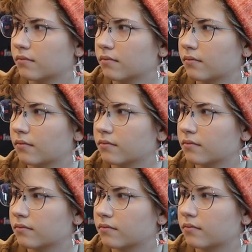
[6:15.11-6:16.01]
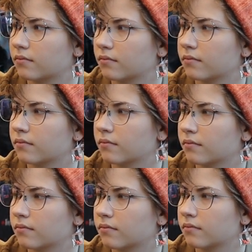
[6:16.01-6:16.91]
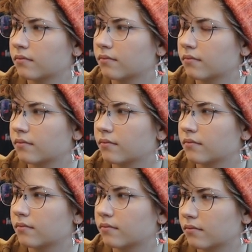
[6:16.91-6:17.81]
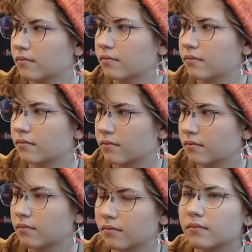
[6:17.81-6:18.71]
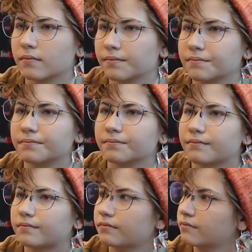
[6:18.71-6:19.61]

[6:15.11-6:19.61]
No words are spoken by the person on screen.